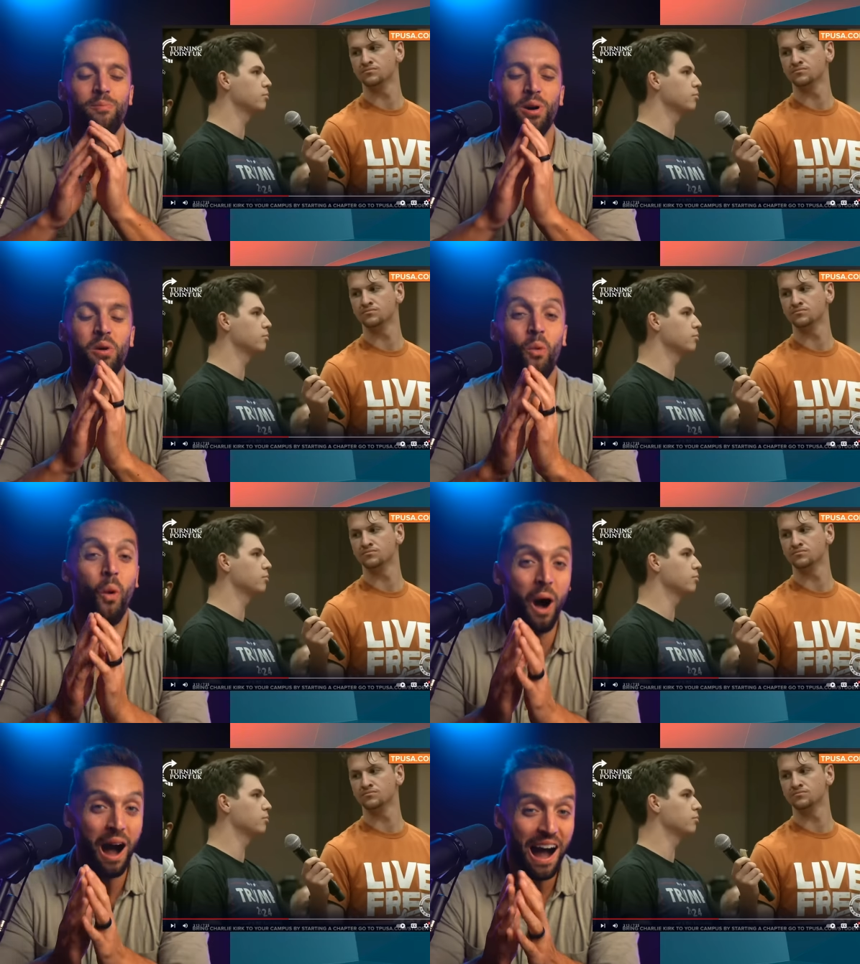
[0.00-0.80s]
Speaker 1: but
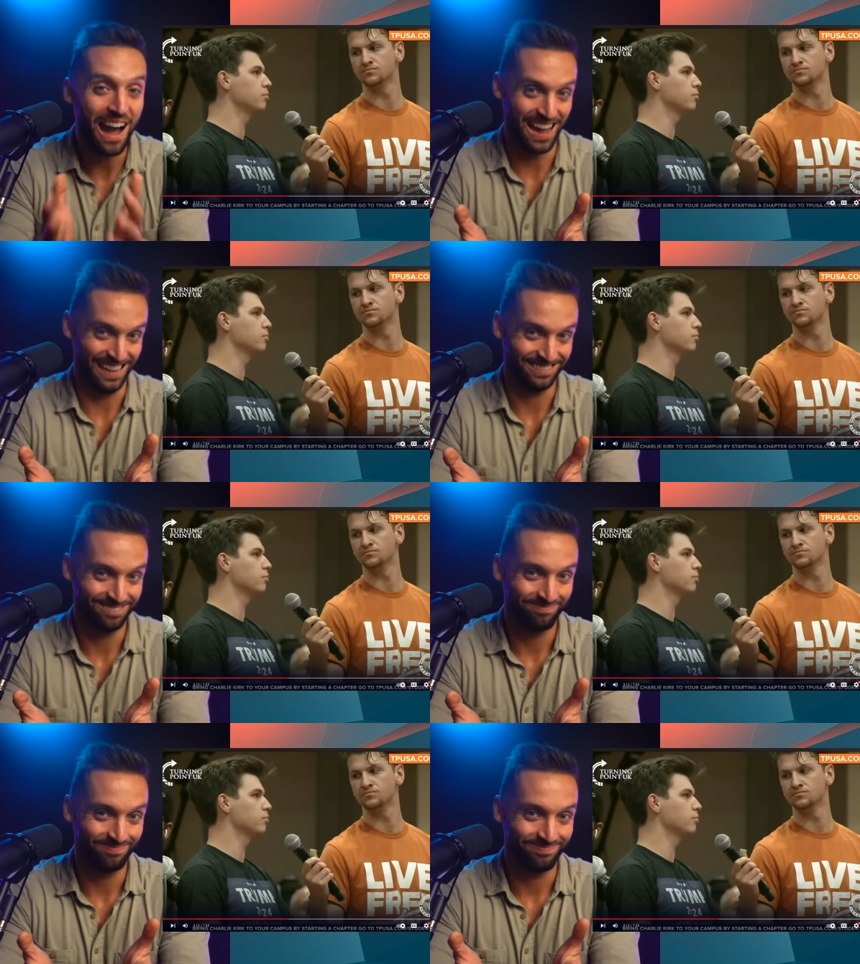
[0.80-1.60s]
why?
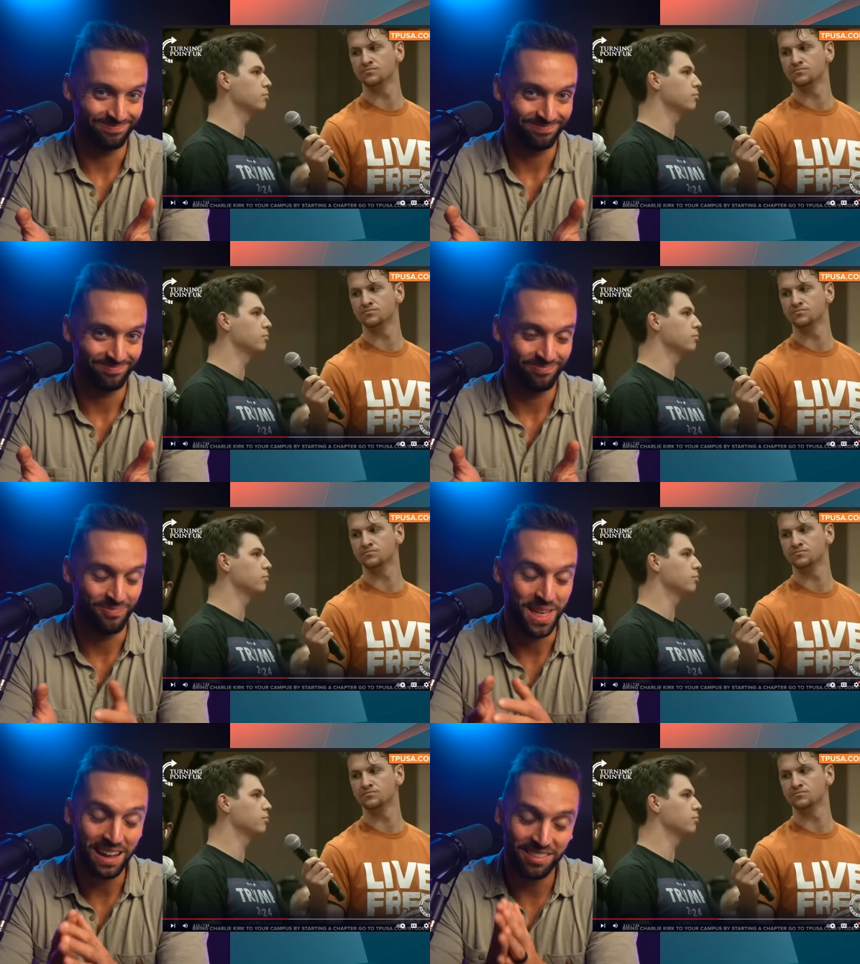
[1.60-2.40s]

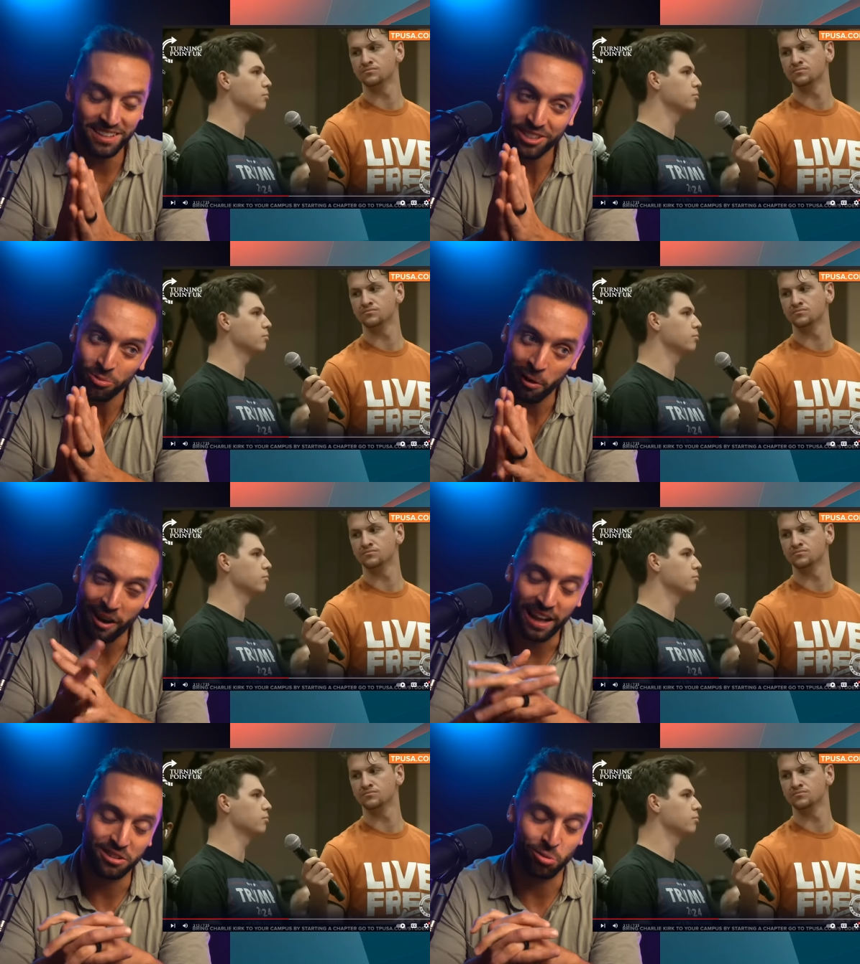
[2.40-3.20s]
That, this is where it
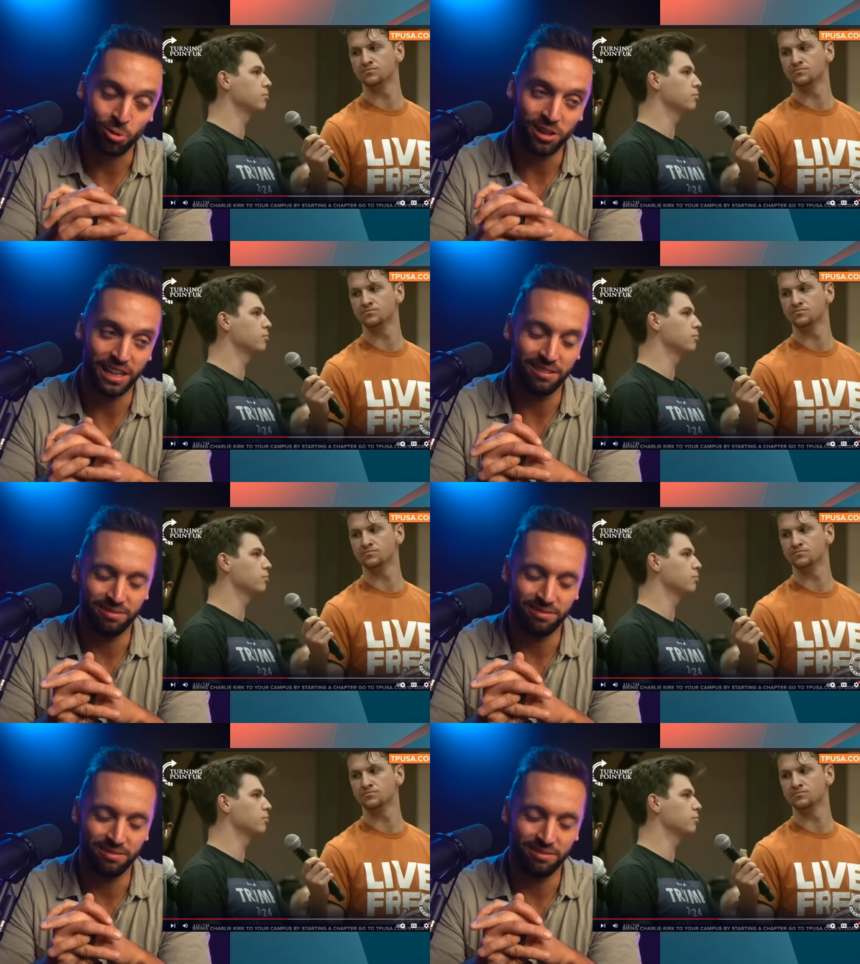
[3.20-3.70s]
gets really,